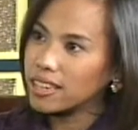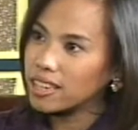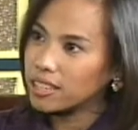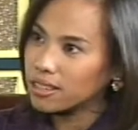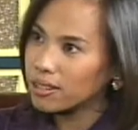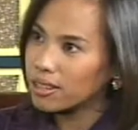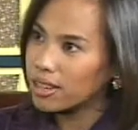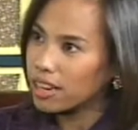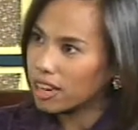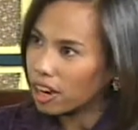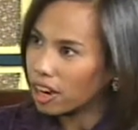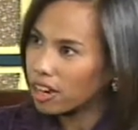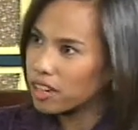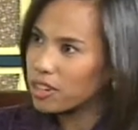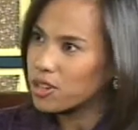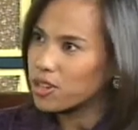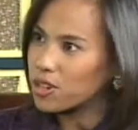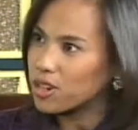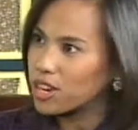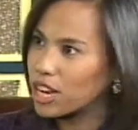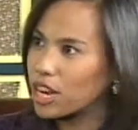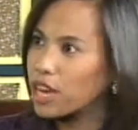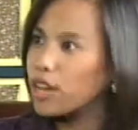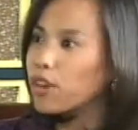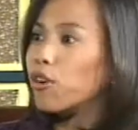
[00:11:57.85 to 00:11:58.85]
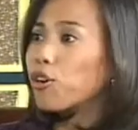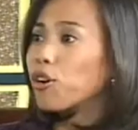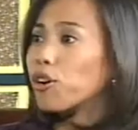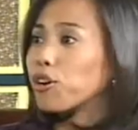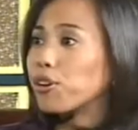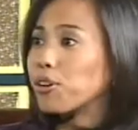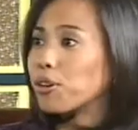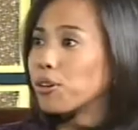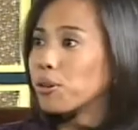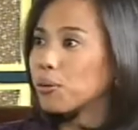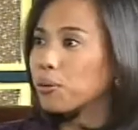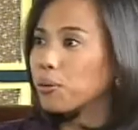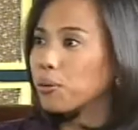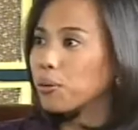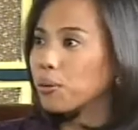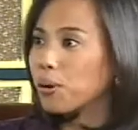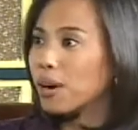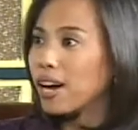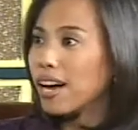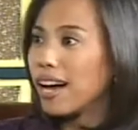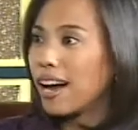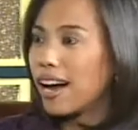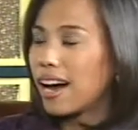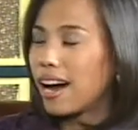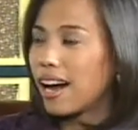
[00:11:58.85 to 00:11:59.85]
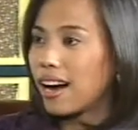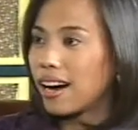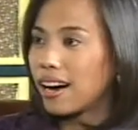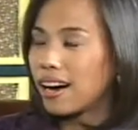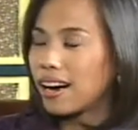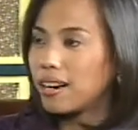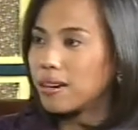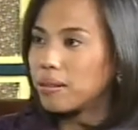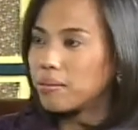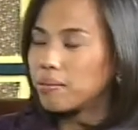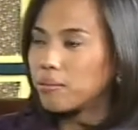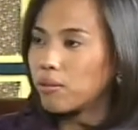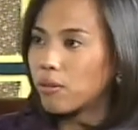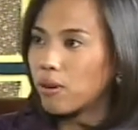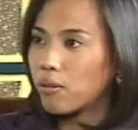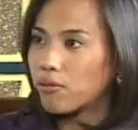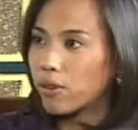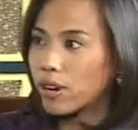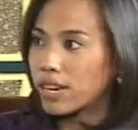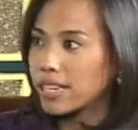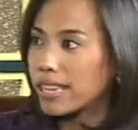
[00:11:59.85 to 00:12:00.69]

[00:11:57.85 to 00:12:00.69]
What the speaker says: into the country in order to, for